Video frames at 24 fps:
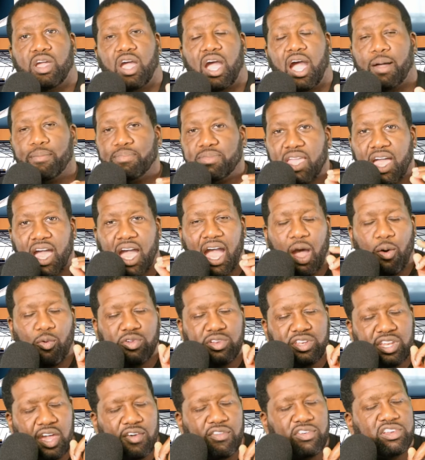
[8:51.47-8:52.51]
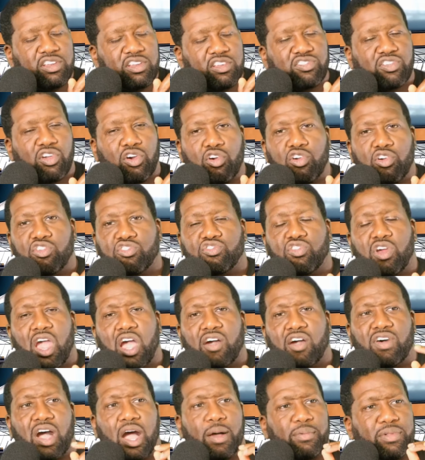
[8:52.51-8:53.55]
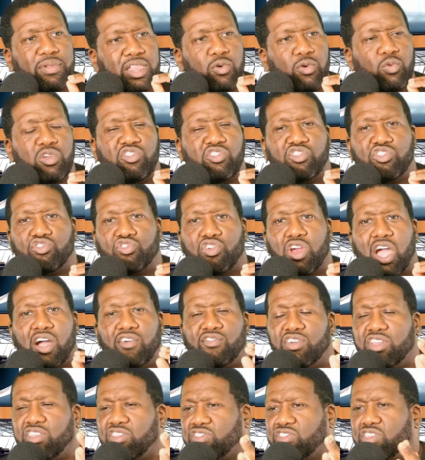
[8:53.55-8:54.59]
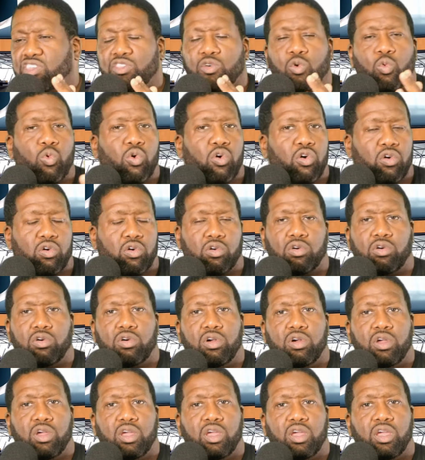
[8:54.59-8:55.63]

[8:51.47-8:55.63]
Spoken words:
I would never discourage travel. I believe we should travel and see the world.